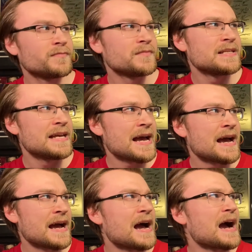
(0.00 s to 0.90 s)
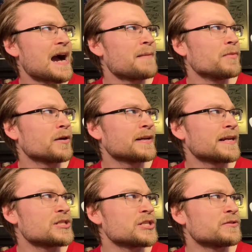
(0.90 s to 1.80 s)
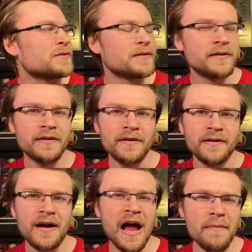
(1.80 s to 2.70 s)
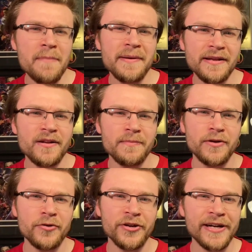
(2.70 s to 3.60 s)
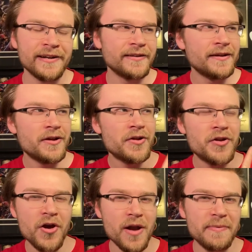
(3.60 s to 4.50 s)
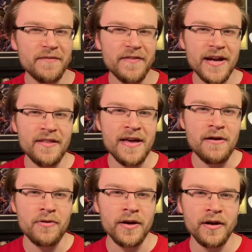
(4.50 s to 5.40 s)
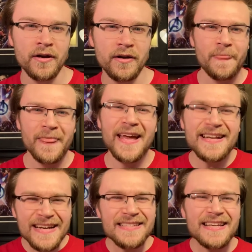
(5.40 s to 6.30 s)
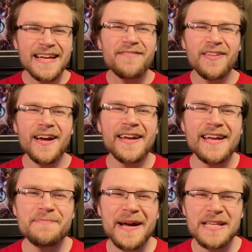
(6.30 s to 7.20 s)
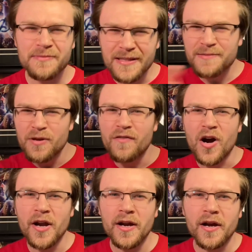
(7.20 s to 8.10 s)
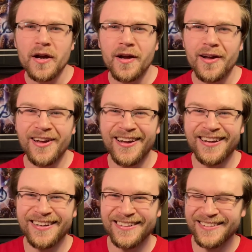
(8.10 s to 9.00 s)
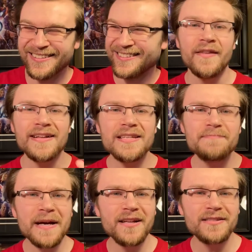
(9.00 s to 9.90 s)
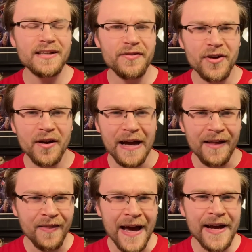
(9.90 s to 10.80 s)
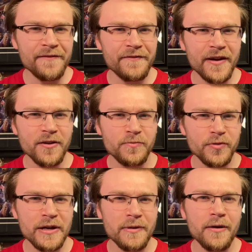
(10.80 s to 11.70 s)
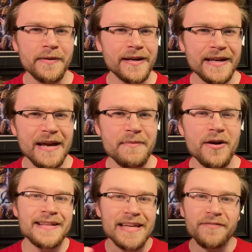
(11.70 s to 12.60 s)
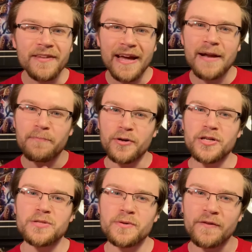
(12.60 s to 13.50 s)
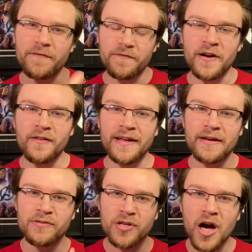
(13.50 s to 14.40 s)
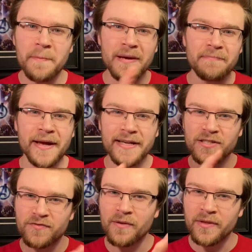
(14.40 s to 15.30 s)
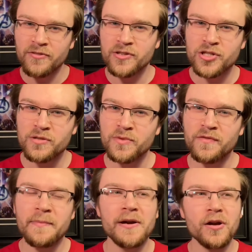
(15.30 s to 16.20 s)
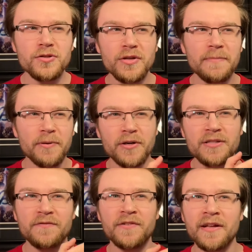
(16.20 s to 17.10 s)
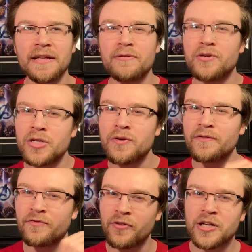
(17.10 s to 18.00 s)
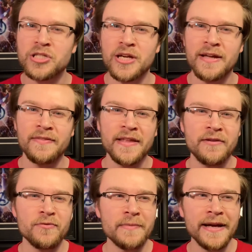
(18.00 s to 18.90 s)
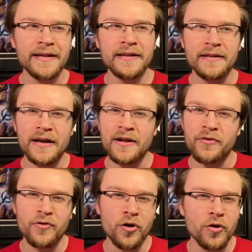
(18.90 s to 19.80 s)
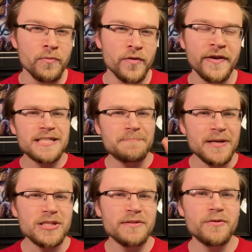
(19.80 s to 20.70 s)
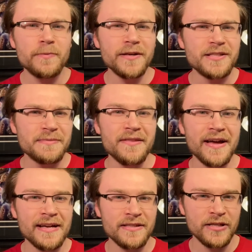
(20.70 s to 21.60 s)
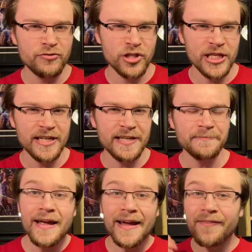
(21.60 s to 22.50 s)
Yeah, I'm looking at you. I might be in the minority. Not a big fan of that one. And yes, I gave Lion King a pass, but let's move on. That's a balance that I thought Aladdin found pretty well when it came out. It definitely had parts where it felt like it was copy and paste from the original movie, but it also had parts that feel like they were new and fresh and they were making it kind of their own movie, especially with Will Smith as their genie.